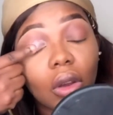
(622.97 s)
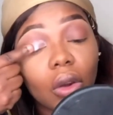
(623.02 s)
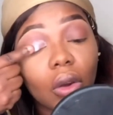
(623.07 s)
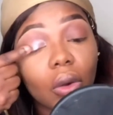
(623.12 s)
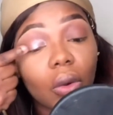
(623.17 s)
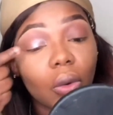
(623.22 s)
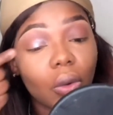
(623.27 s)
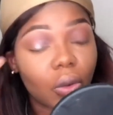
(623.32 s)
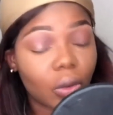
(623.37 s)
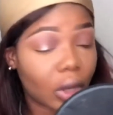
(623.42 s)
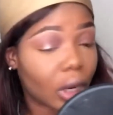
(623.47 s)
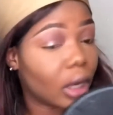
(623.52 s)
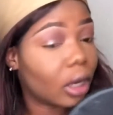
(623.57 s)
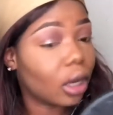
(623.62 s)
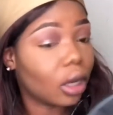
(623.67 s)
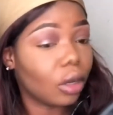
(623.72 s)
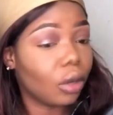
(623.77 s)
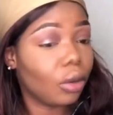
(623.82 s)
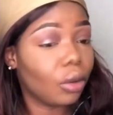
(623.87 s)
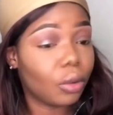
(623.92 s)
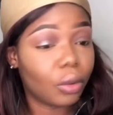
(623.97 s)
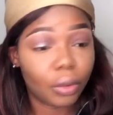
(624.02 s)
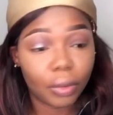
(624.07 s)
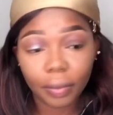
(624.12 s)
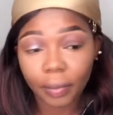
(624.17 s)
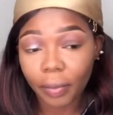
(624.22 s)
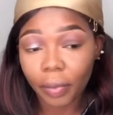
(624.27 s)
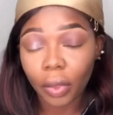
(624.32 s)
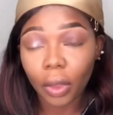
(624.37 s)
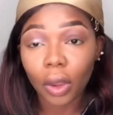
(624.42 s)
older than you
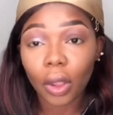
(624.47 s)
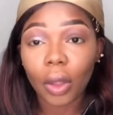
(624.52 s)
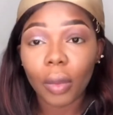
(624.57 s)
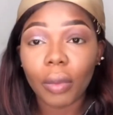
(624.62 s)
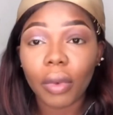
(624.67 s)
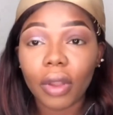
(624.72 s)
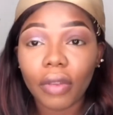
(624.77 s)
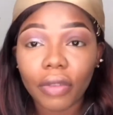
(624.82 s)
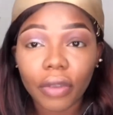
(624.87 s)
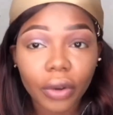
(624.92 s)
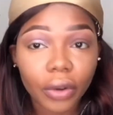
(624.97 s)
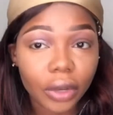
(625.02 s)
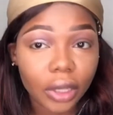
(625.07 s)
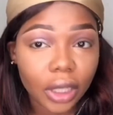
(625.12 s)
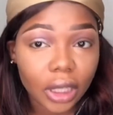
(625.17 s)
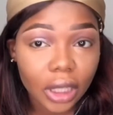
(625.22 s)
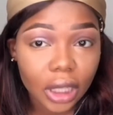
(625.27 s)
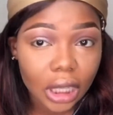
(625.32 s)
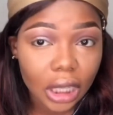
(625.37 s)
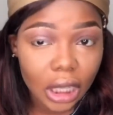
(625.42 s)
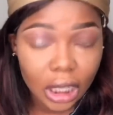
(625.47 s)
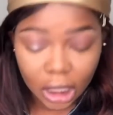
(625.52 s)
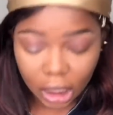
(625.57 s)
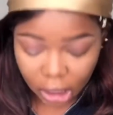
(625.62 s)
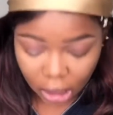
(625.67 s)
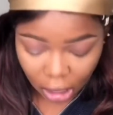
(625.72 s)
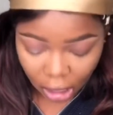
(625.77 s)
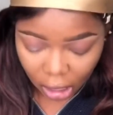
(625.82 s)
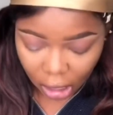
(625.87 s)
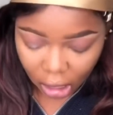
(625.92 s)
but if you're a
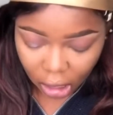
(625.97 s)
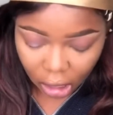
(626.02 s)
teenager